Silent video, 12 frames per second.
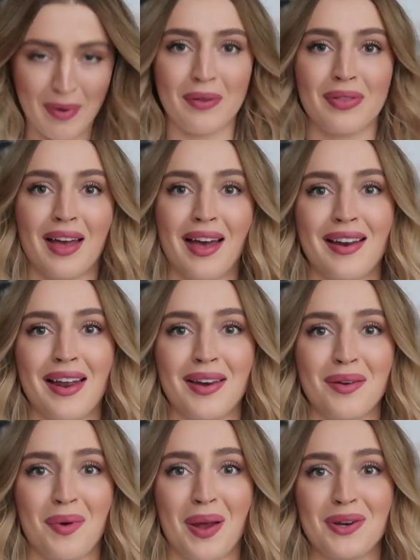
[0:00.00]
about that.
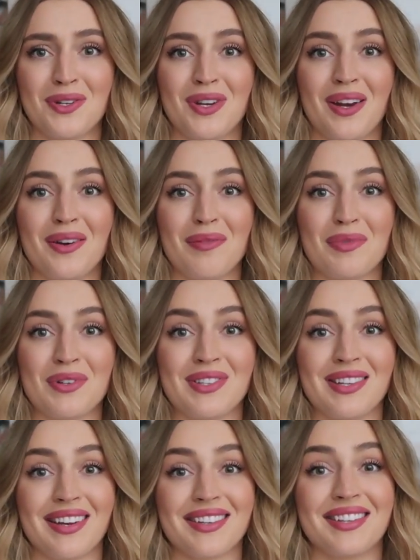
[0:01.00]
Anyway, shade number
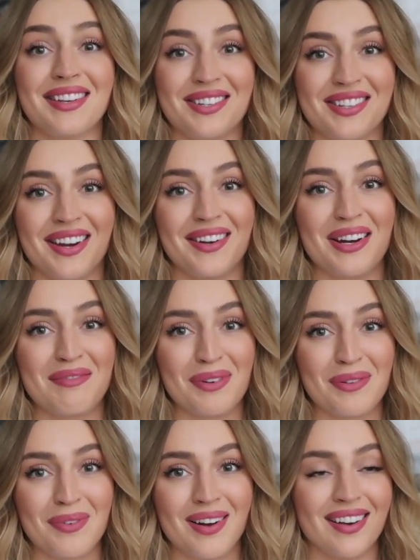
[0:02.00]
6 and shade
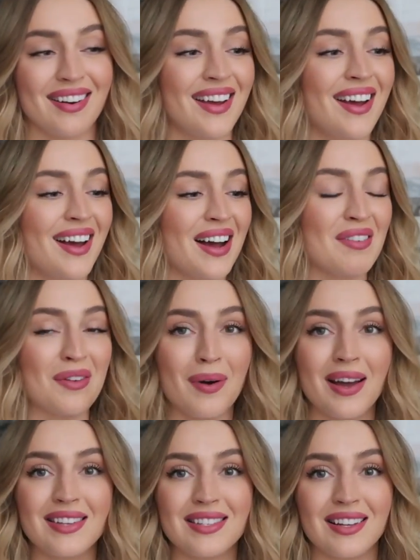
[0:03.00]
number 1 of the
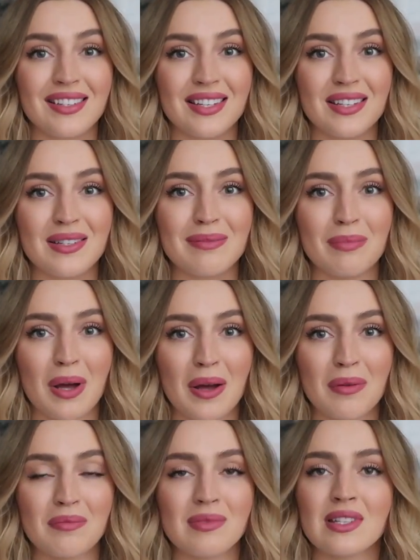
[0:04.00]
YSL Tint-In
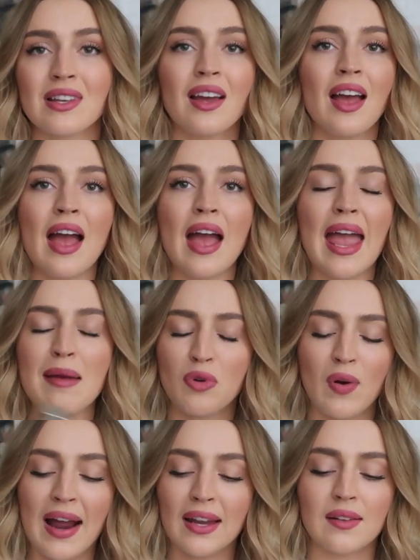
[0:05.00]
Balms. A
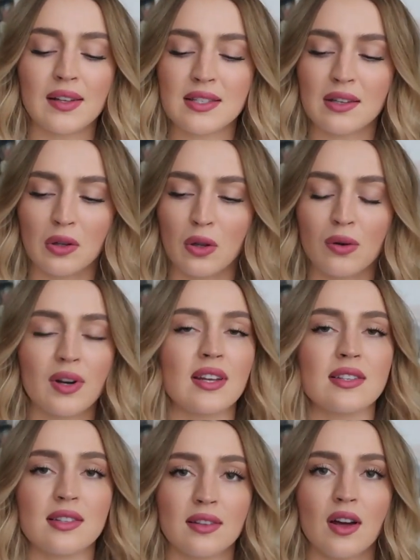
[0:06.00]
miraculous,
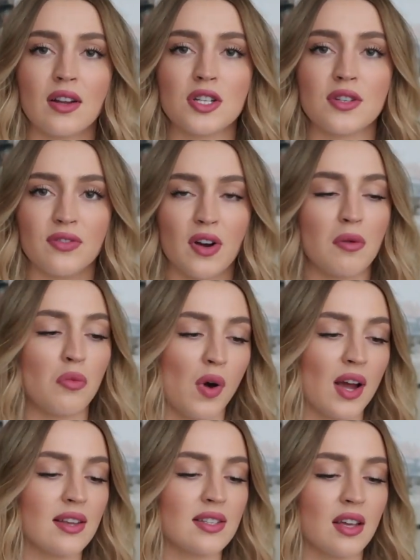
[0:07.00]
glorious launch from
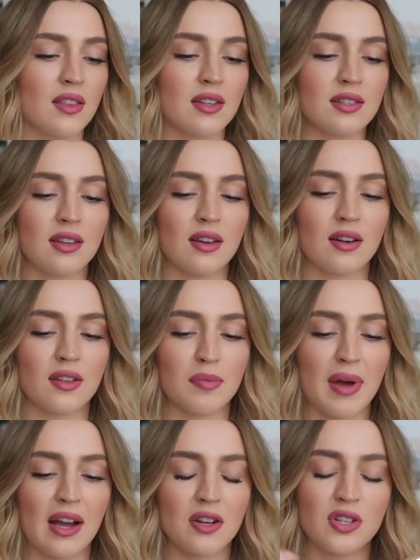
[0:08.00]
YSL this year. The
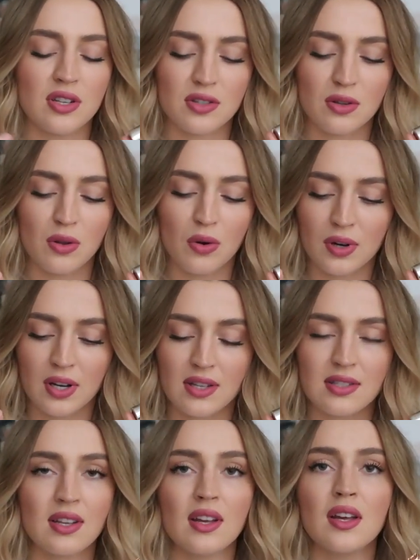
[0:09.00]
packaging is
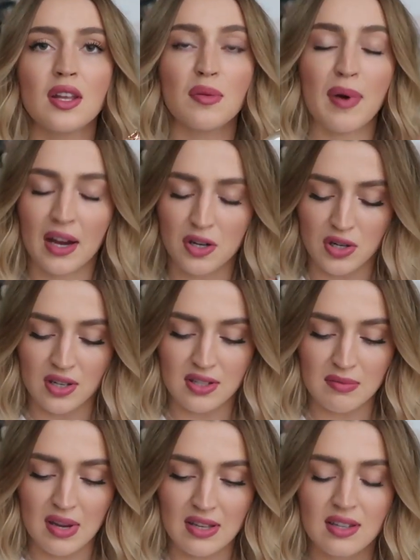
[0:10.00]
glorious. The packaging
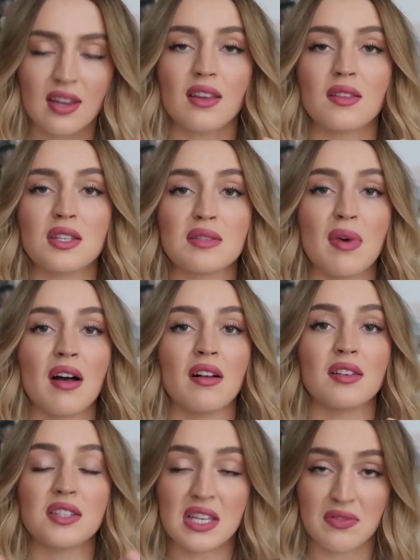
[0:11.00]
is amazing. The
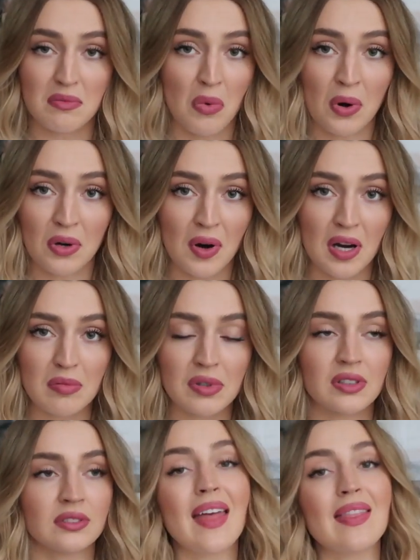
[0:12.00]
smell is even more
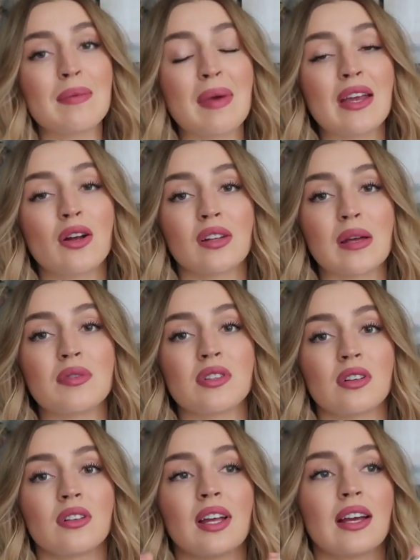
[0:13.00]
incredible. And they make your lips
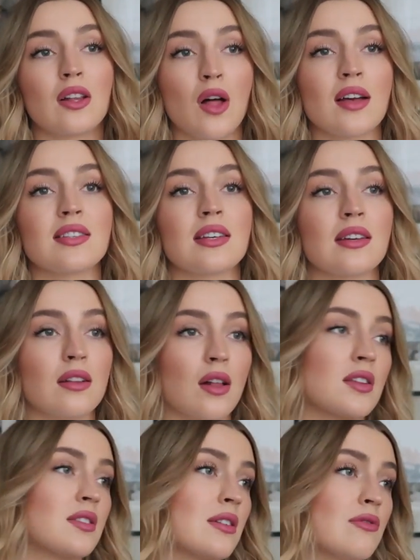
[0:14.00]
look like glossy,
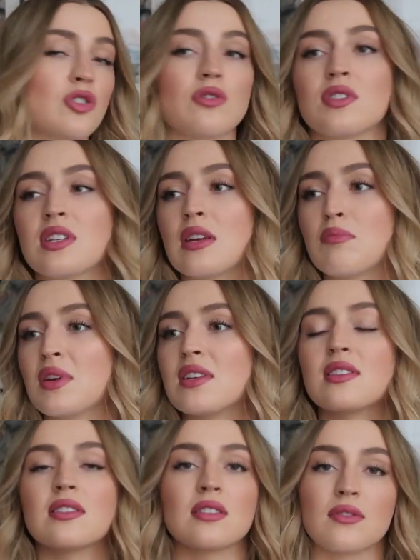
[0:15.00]
glossy, juicy
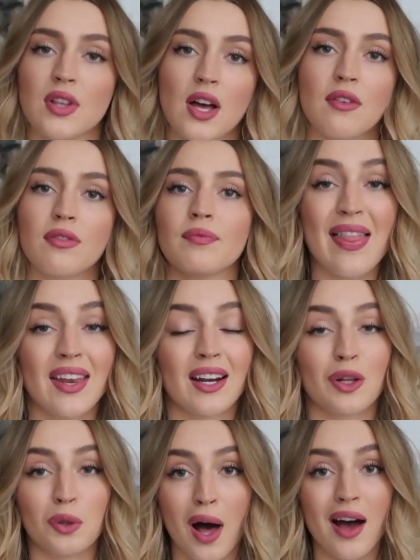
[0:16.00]
pieces of love. And
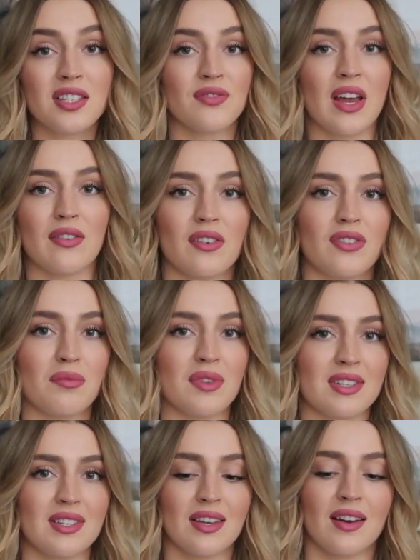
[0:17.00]
then a gloss favorite from
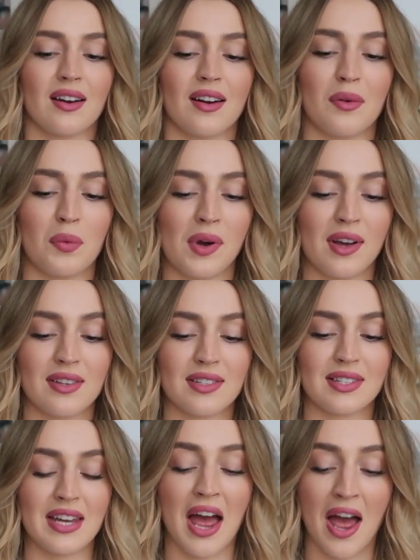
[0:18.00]
this year
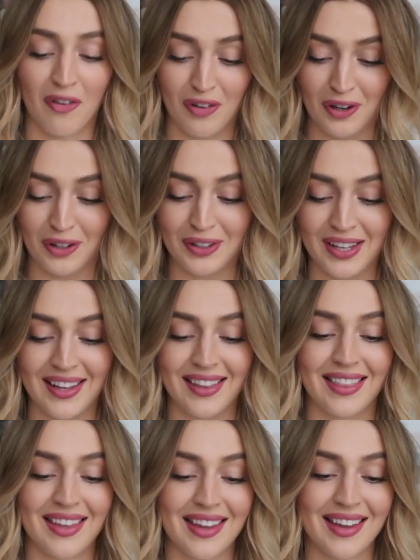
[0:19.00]
was definitely
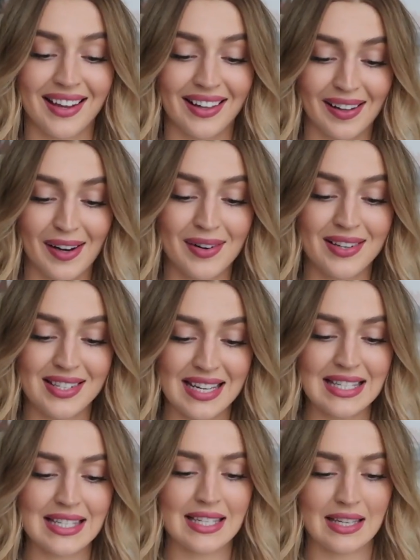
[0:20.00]
the Clarins
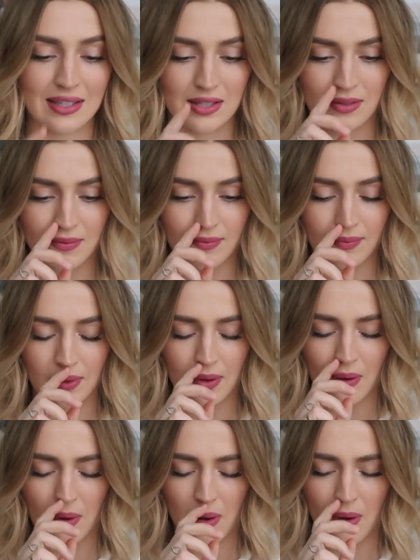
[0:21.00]
Instant.
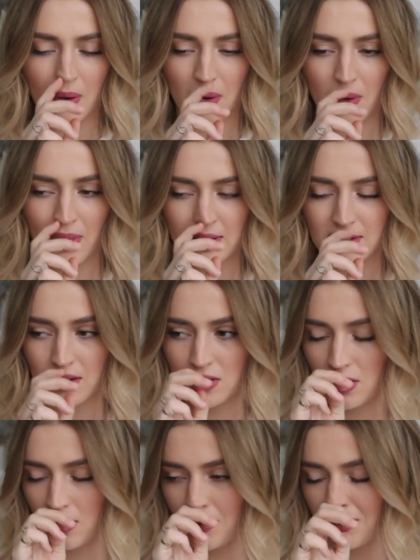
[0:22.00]
Oh, that's an
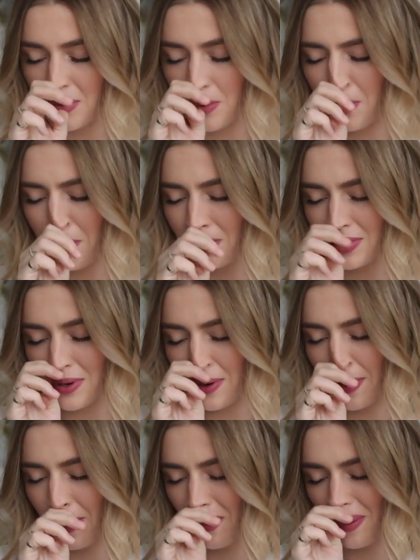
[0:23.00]
itchy nose. Oh, sorry.